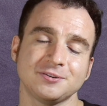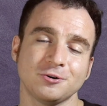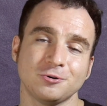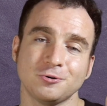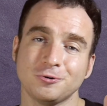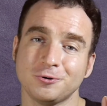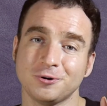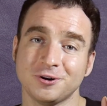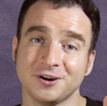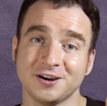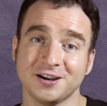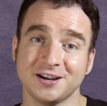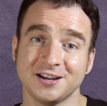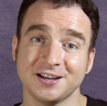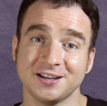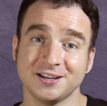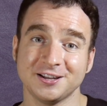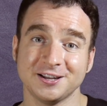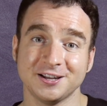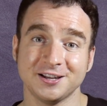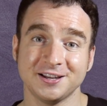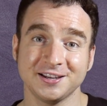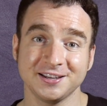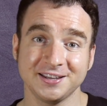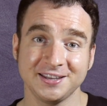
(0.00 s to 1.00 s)
so
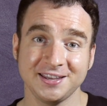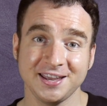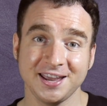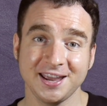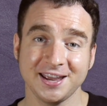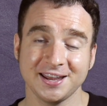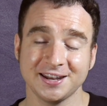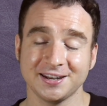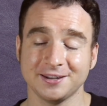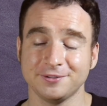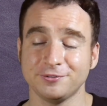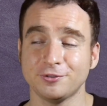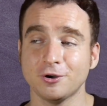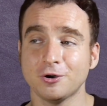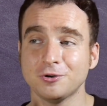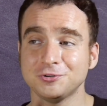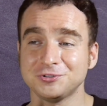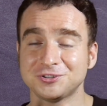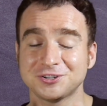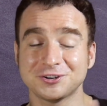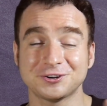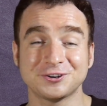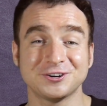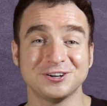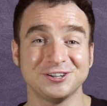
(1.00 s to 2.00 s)
again,
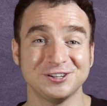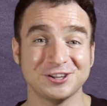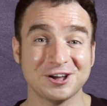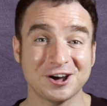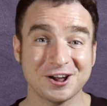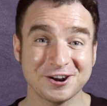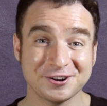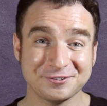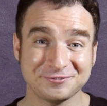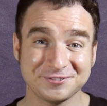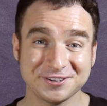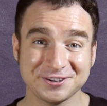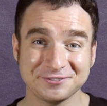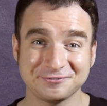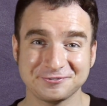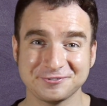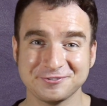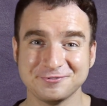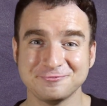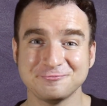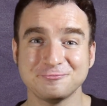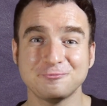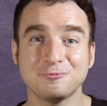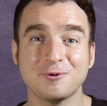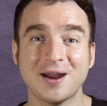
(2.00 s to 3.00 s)
those are a lot of
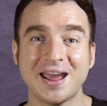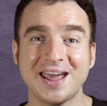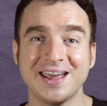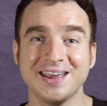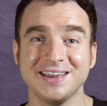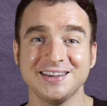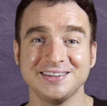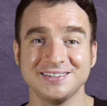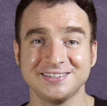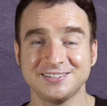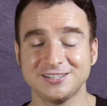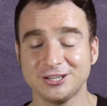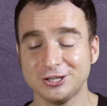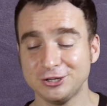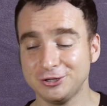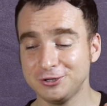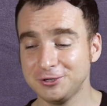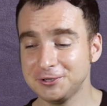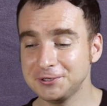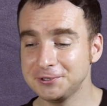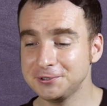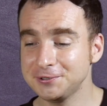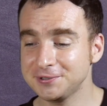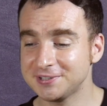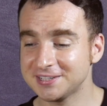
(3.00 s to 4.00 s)
different ways to
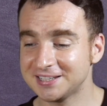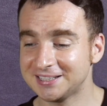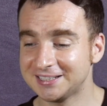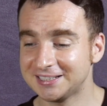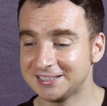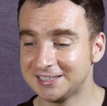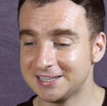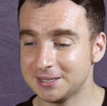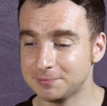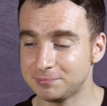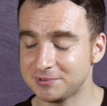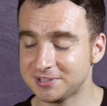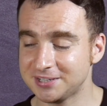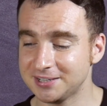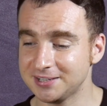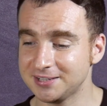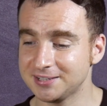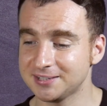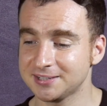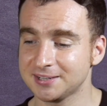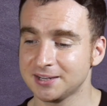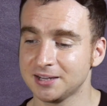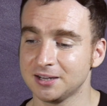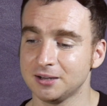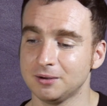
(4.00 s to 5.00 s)
use an
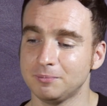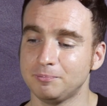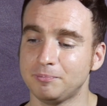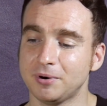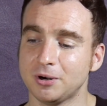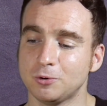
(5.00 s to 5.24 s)
ellipsis.